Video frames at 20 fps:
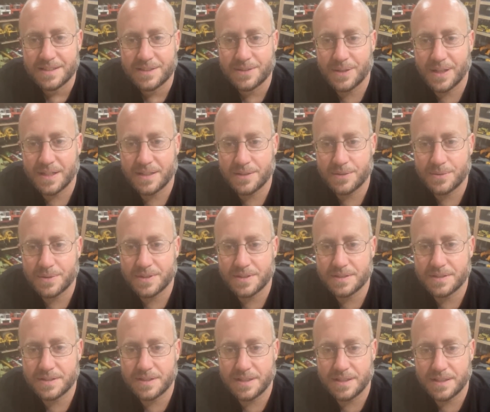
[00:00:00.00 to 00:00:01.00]
I know
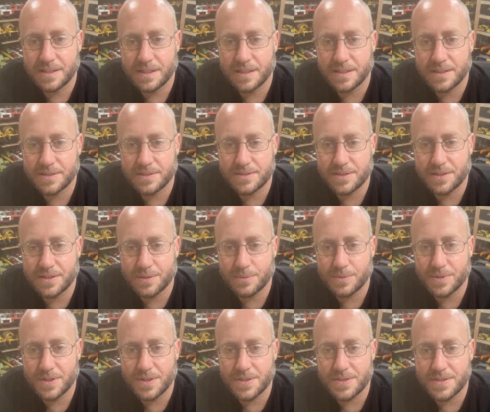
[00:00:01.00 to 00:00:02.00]
what decals are the
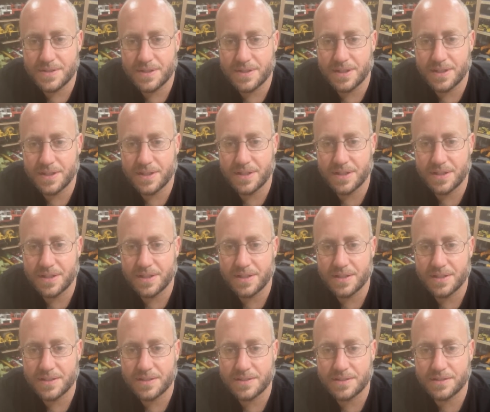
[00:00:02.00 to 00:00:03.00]
worst
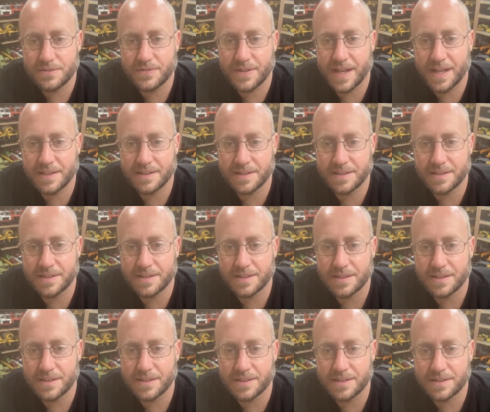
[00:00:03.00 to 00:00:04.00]
to find?
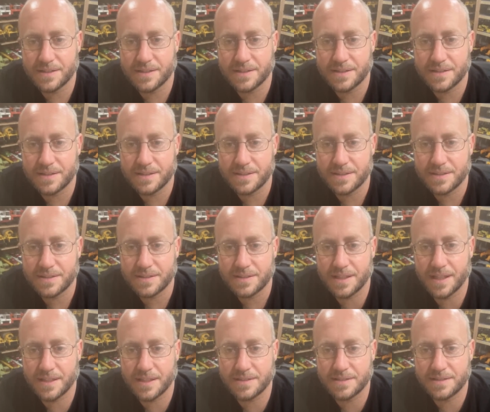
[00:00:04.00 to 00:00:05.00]

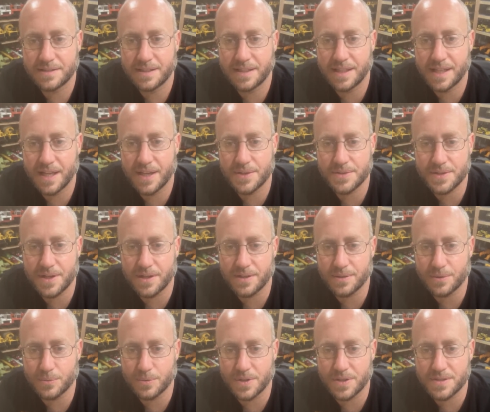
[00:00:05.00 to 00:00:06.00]
Decals are
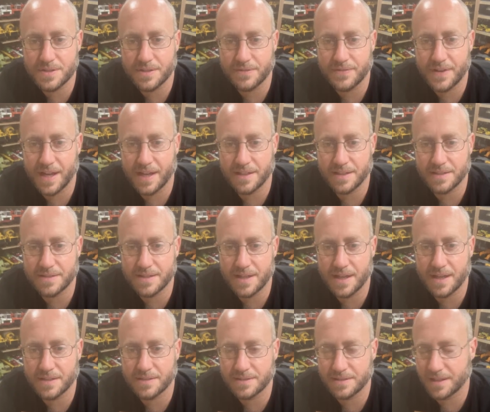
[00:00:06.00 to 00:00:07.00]
the worst to find
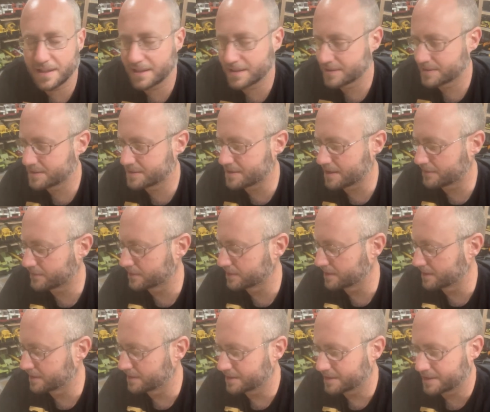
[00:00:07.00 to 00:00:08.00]
exact. Yeah, it's
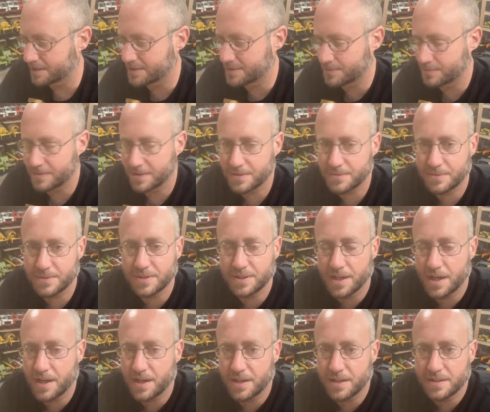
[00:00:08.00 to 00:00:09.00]
definitely it's really
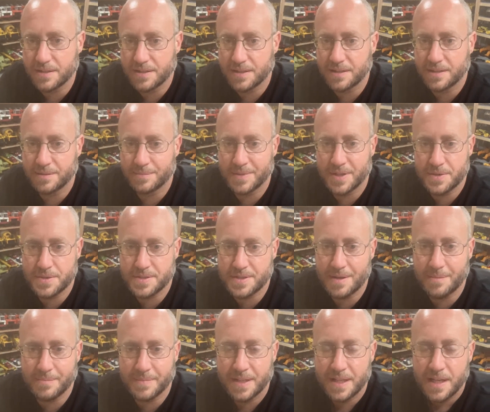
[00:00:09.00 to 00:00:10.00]
hard. There's
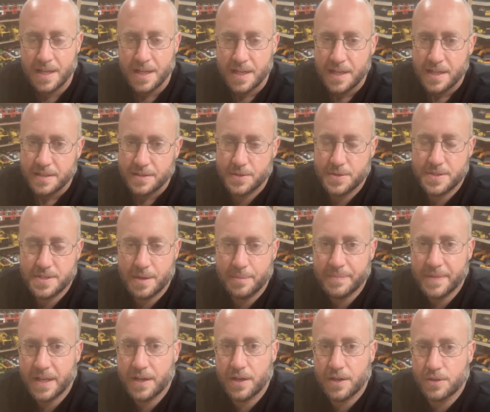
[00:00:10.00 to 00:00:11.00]
some
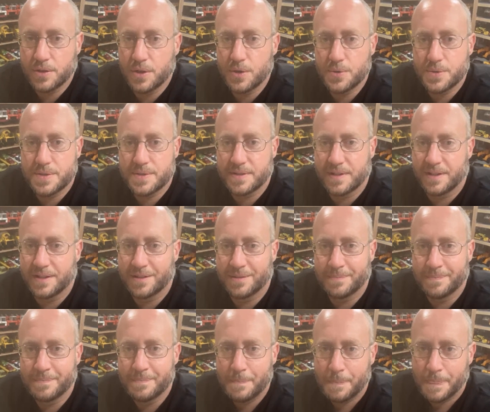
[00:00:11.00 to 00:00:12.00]
that are close.
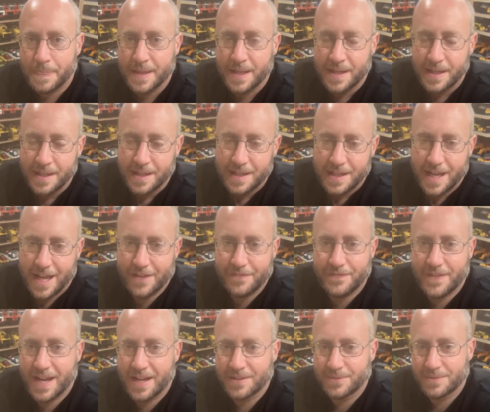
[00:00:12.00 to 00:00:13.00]
I
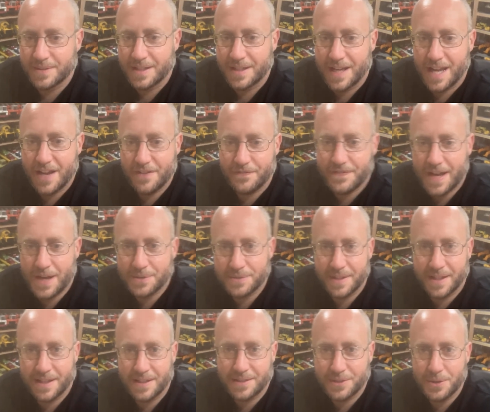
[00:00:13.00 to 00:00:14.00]
found
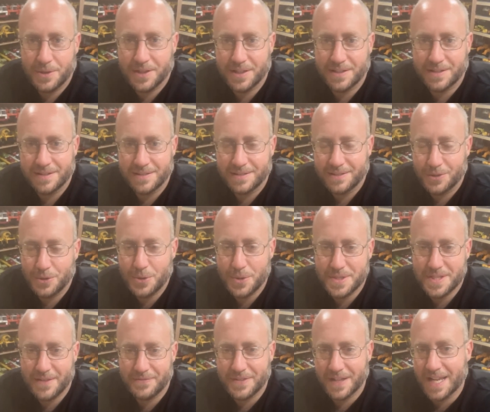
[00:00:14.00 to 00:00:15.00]
that you
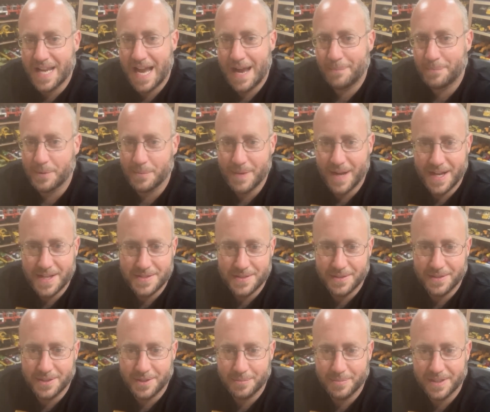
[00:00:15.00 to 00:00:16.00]
always have to compromise a
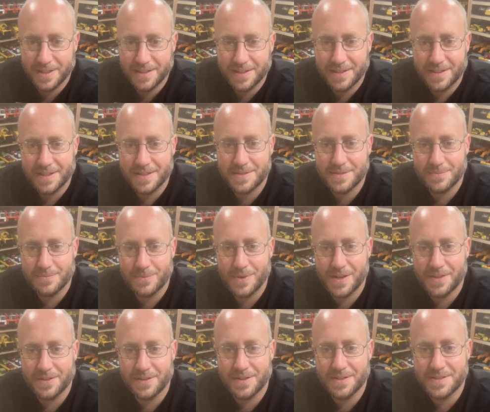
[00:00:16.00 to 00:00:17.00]
little bit. It's
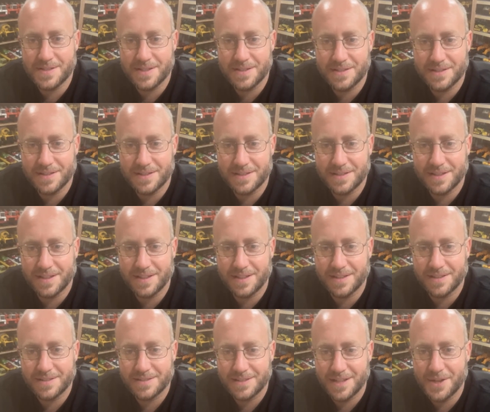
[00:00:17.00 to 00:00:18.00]
whether it's
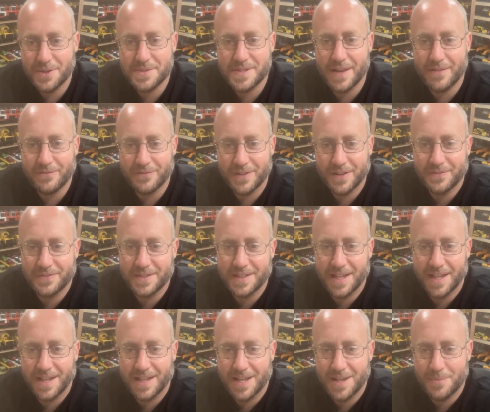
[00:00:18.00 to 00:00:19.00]
either 7:50
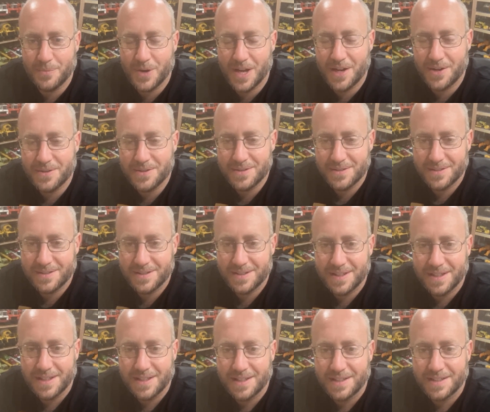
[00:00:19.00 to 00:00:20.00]
a.m. Wow.
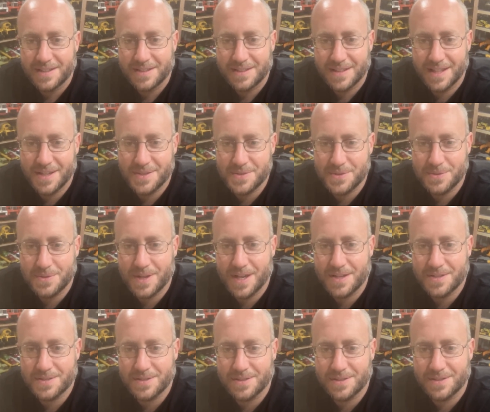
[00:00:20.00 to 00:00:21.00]
Yeah, so you
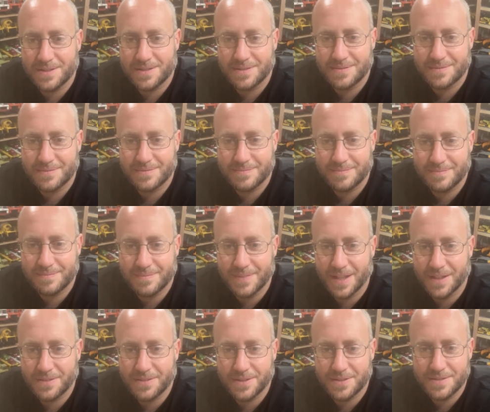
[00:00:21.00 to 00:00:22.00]
guys are
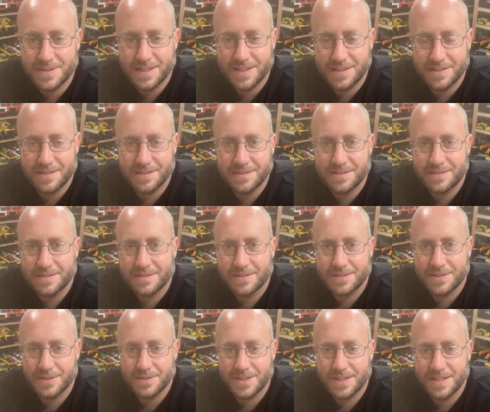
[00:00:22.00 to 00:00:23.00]
like 13
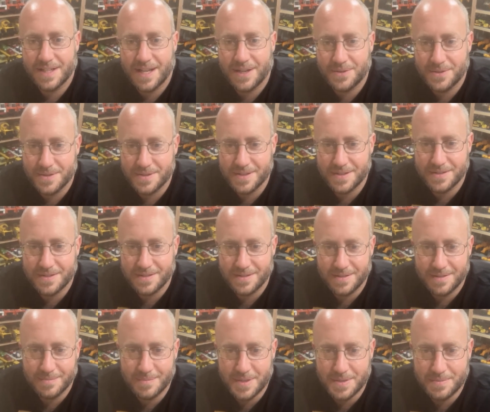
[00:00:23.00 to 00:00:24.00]
hours, is it?
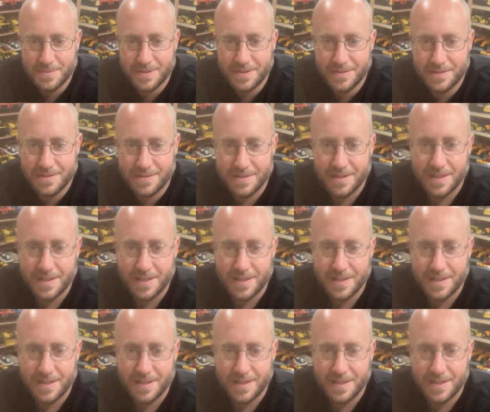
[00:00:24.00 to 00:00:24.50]
Must be.